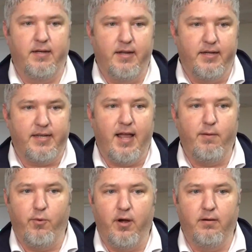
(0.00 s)
In a
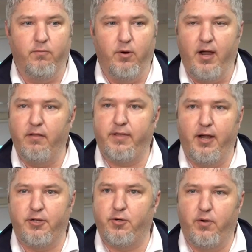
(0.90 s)
time where, where
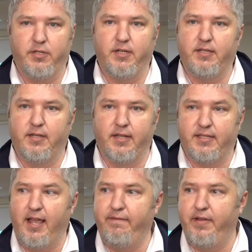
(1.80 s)
healthcare shortages and,
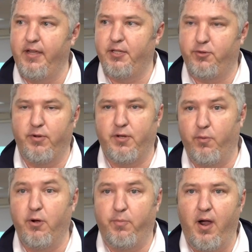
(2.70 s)
and staffing is a, is
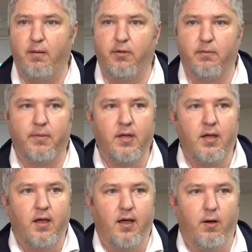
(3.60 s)
a real problem,
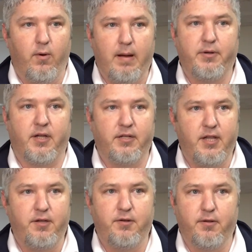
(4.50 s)
uh, we're able to
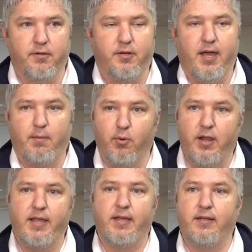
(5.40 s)
continue to, to kind of
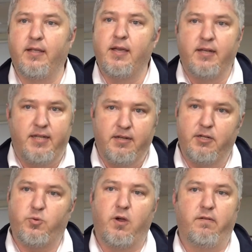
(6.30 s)
bring in
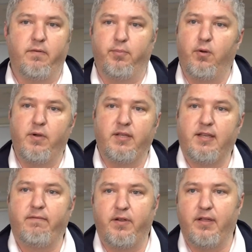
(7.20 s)
10 to 12
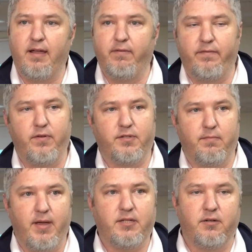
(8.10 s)
employees every every few
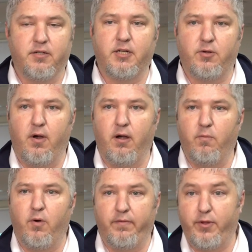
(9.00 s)
semesters into
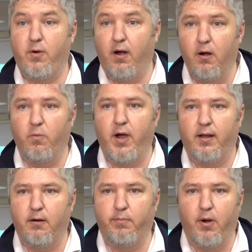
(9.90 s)
our earn, through our Earn
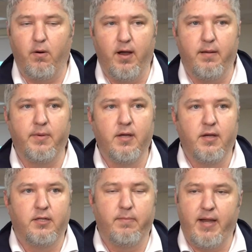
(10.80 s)
While You Learn program
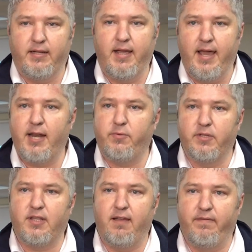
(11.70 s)
to maintain
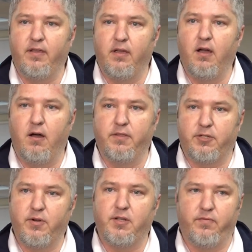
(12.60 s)
adequate staffing uh, on
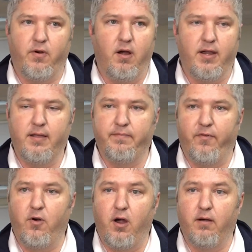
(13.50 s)
the streets for our
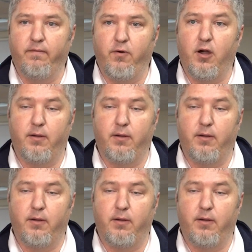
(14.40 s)
for our for our